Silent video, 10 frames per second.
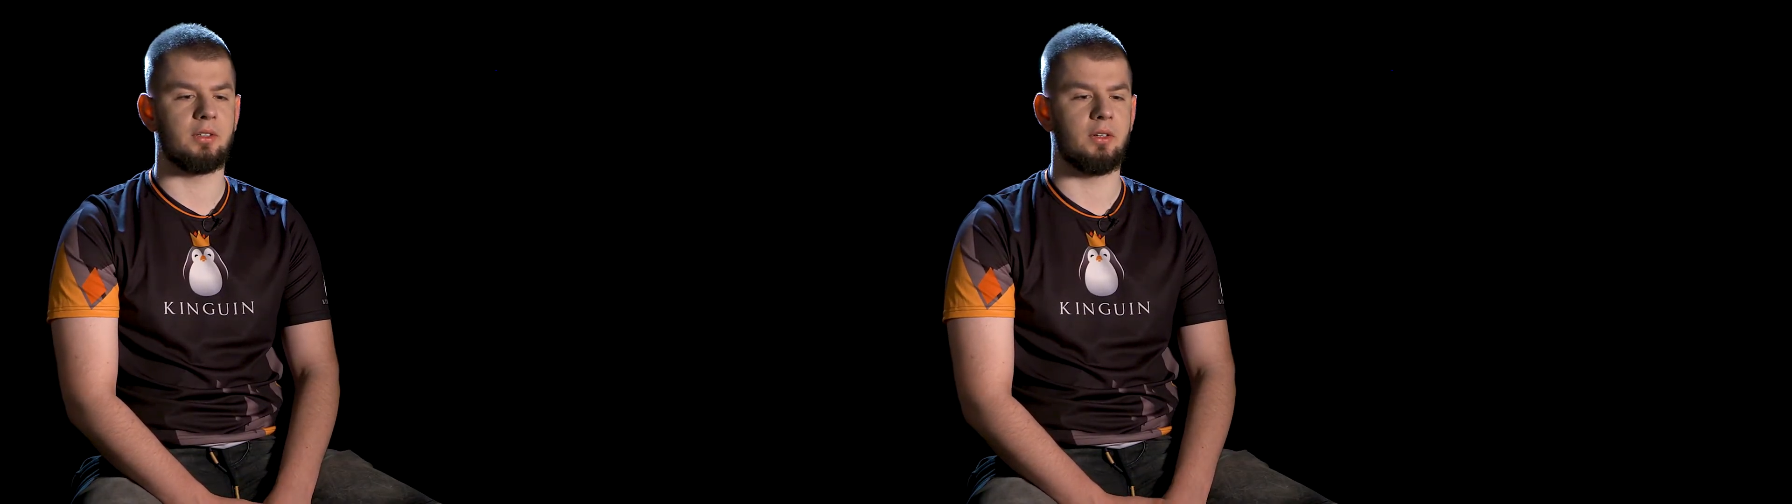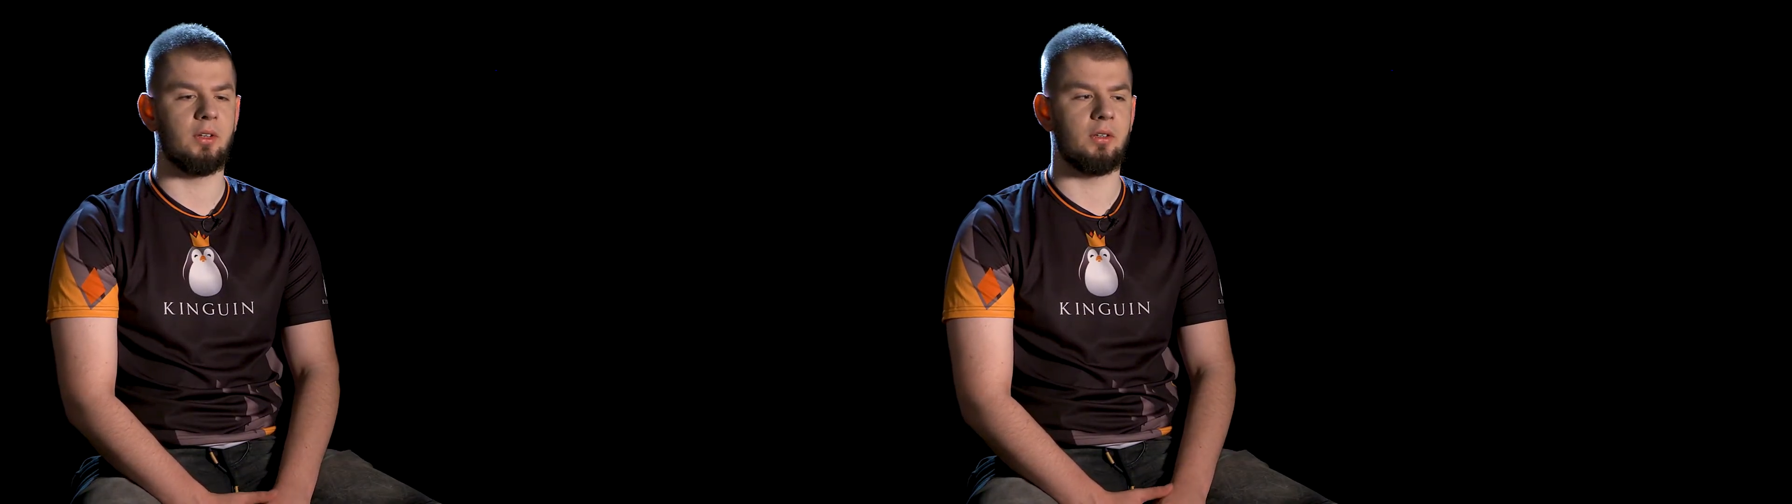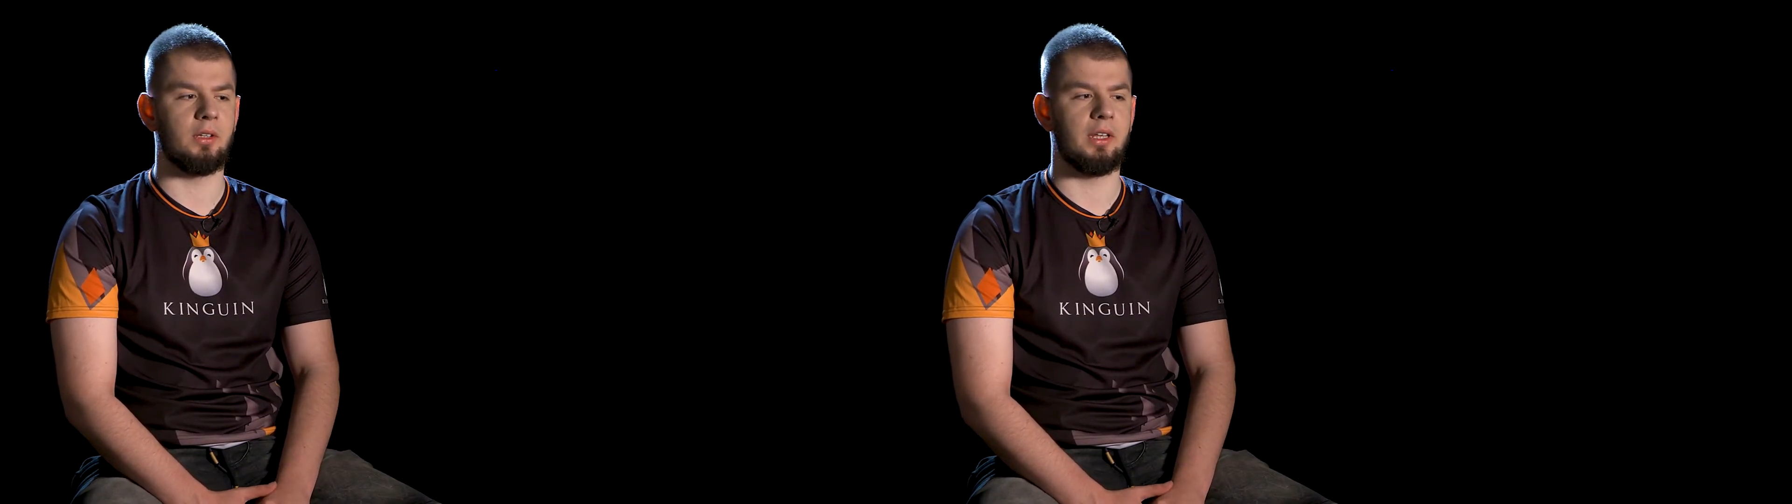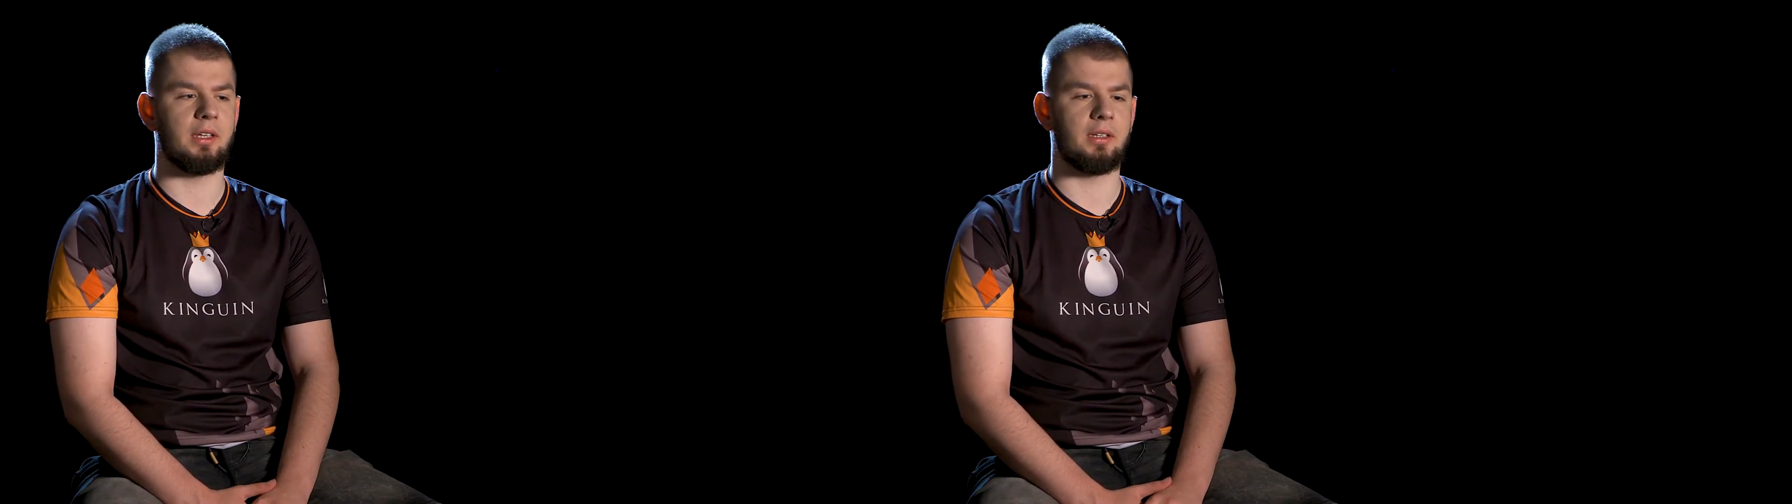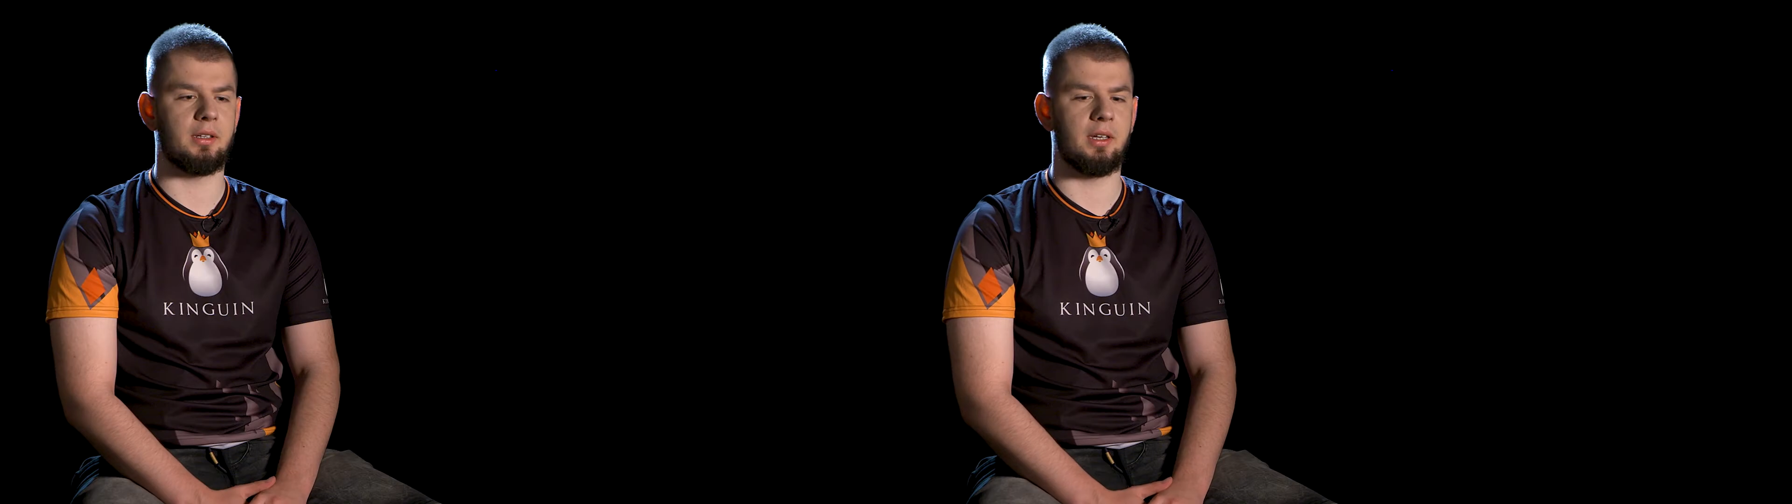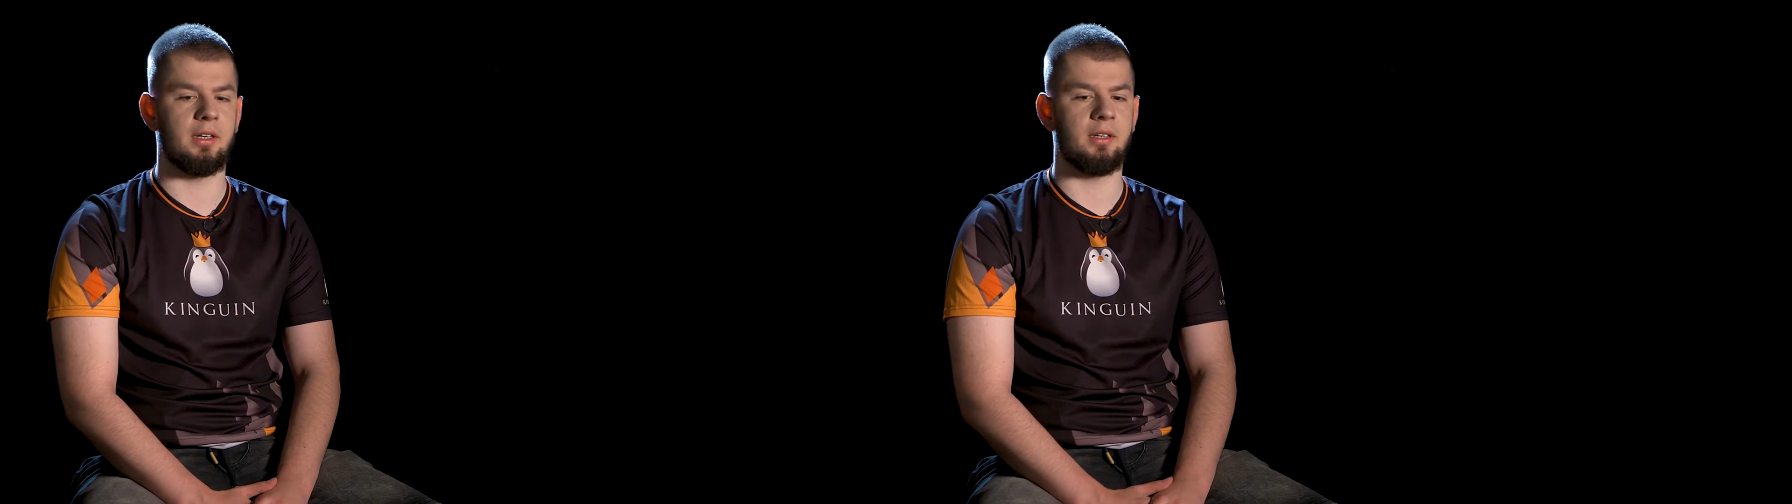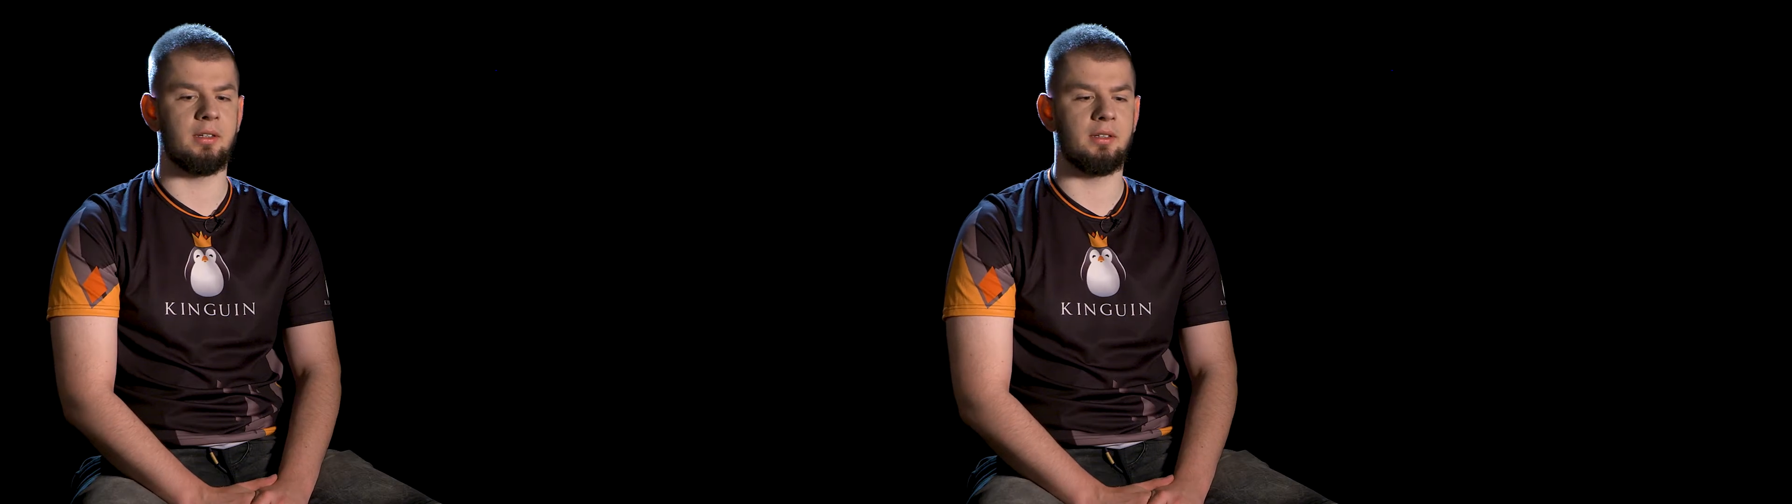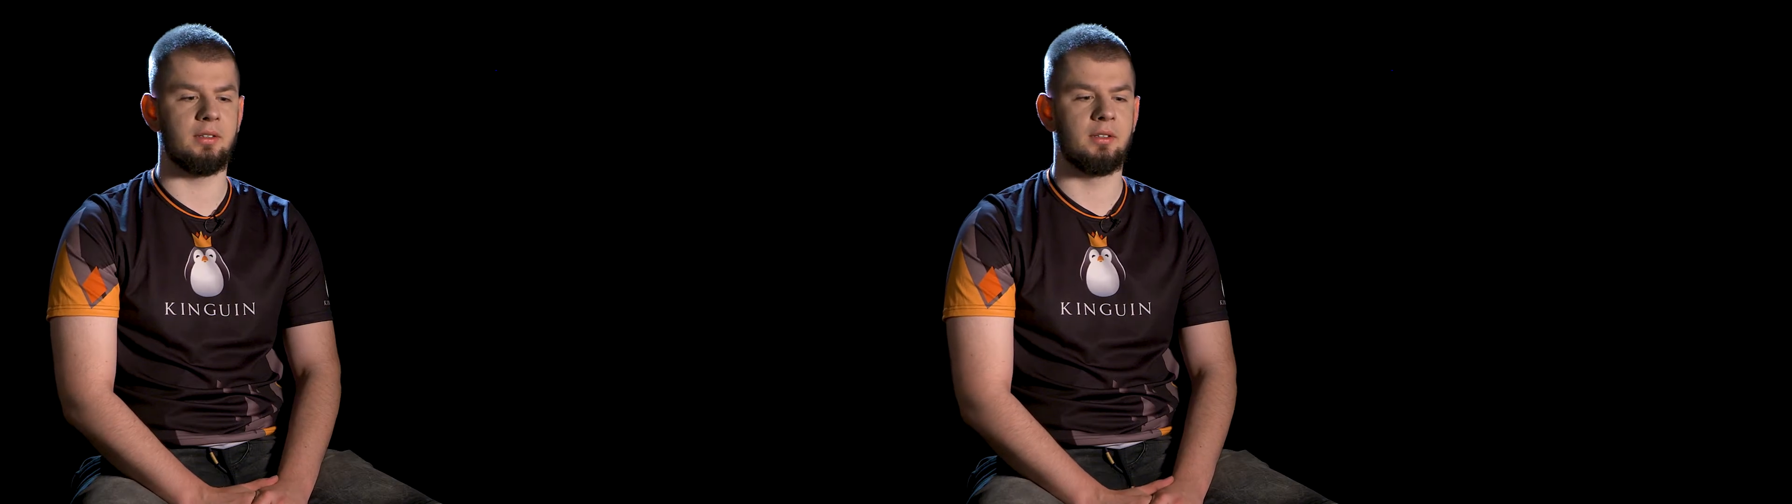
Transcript: goal like uh,